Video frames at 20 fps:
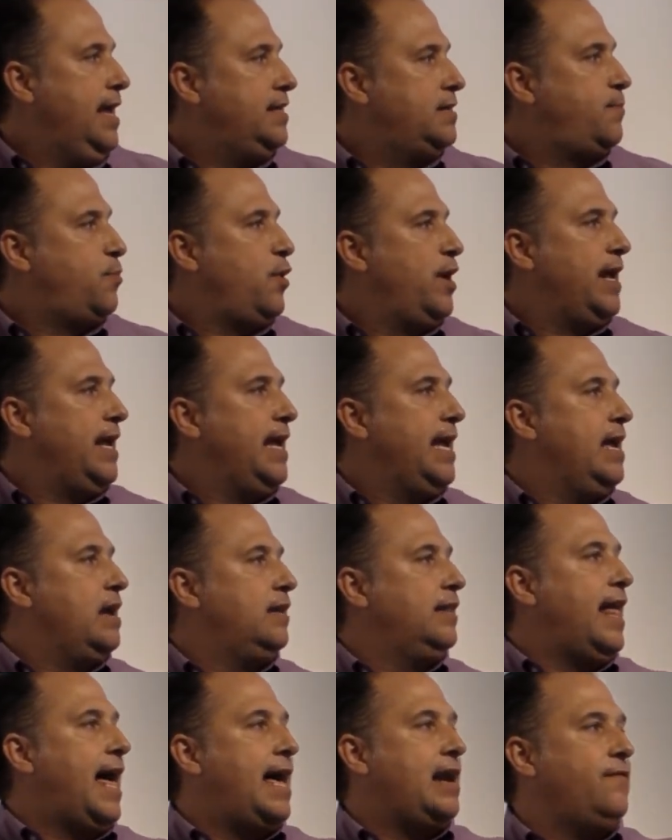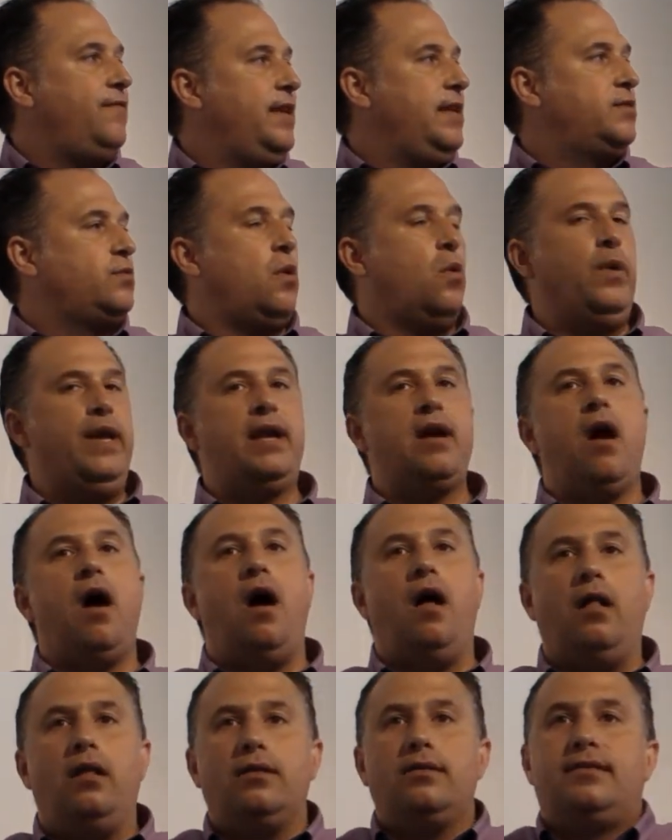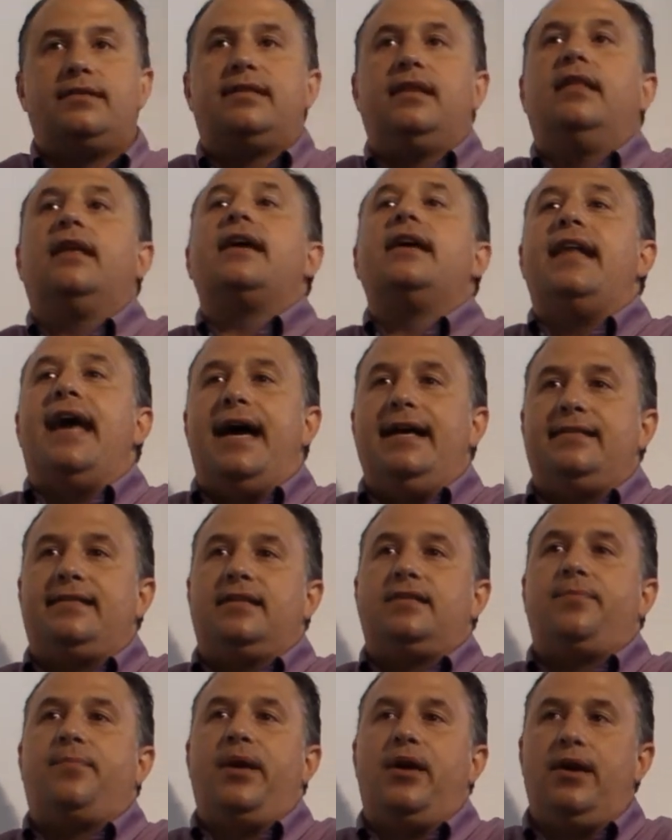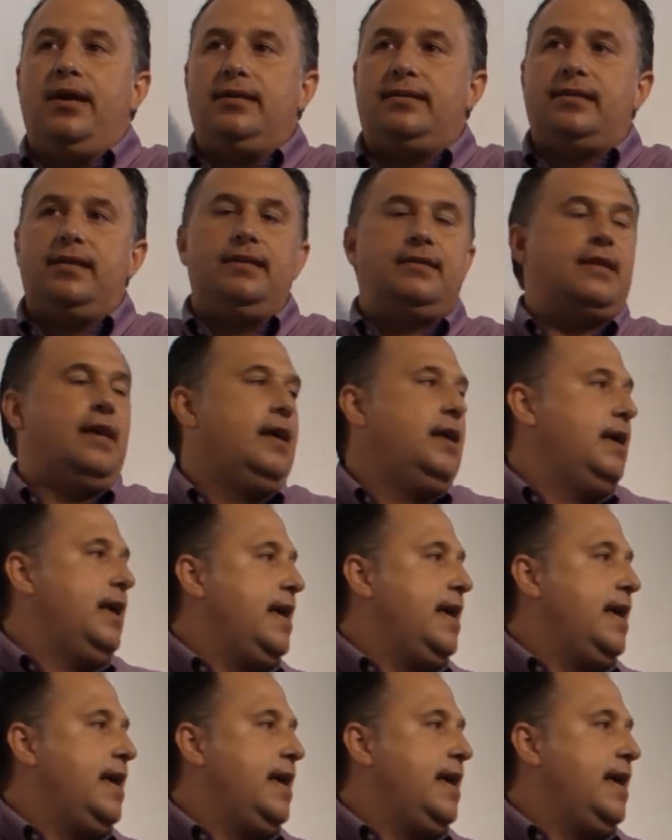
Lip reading: is bringing in a lot of these what we call Siliconized experiences